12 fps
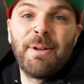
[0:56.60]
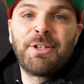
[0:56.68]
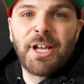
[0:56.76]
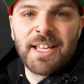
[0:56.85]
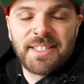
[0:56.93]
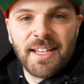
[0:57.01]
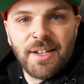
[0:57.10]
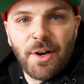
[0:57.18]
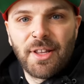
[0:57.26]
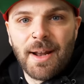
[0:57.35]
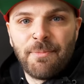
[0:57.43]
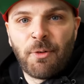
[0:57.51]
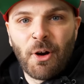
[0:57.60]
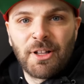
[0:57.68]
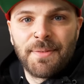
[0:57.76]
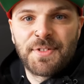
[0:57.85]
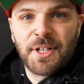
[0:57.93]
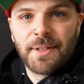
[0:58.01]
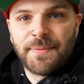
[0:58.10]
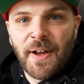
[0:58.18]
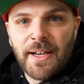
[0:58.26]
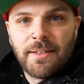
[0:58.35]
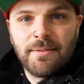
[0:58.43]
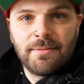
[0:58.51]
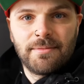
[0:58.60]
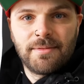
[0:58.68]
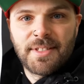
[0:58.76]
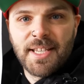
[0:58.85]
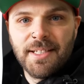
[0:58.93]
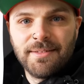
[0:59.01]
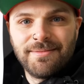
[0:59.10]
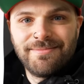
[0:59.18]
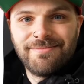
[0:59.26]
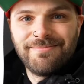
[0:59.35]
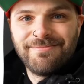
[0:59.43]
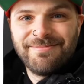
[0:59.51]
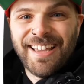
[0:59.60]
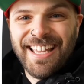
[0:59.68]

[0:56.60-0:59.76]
bet you guys didn't know that I'm forklift certified. See? Yep.